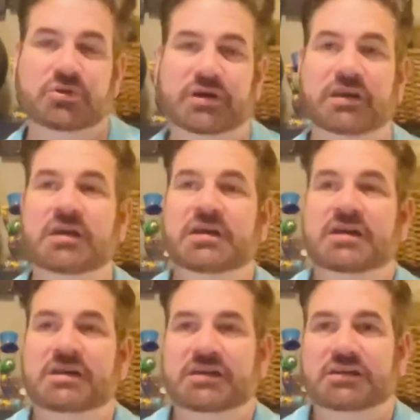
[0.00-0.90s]
and
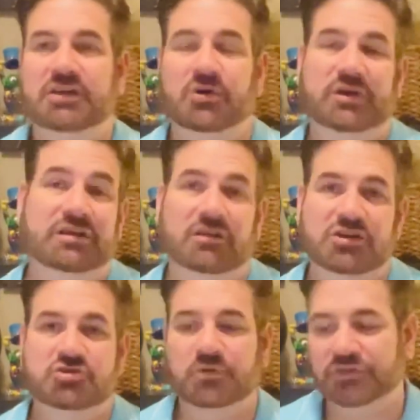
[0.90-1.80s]
eat
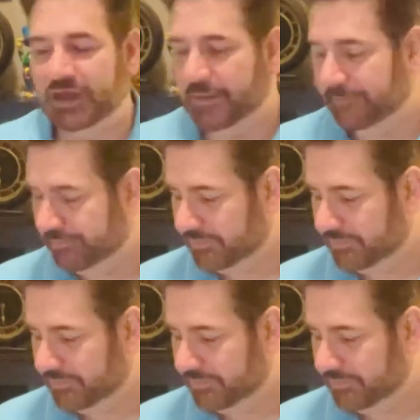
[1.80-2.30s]
lunch with them.